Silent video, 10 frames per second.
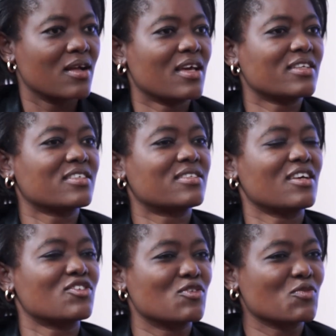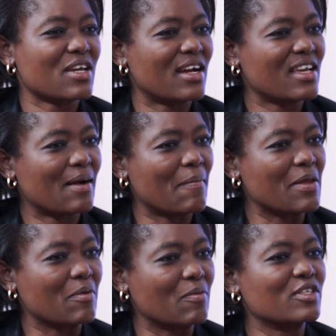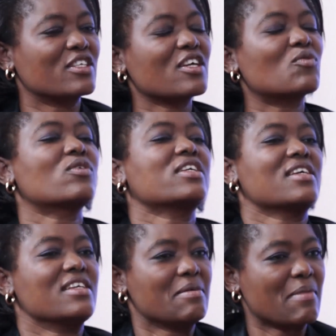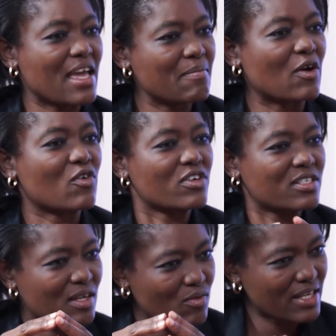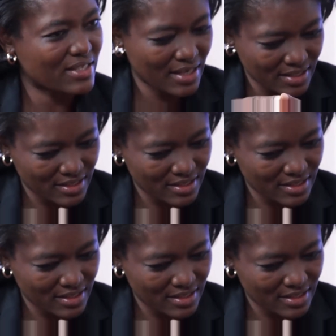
Legislation doing a nigga paper. Wait and Dima Imacrod is up with the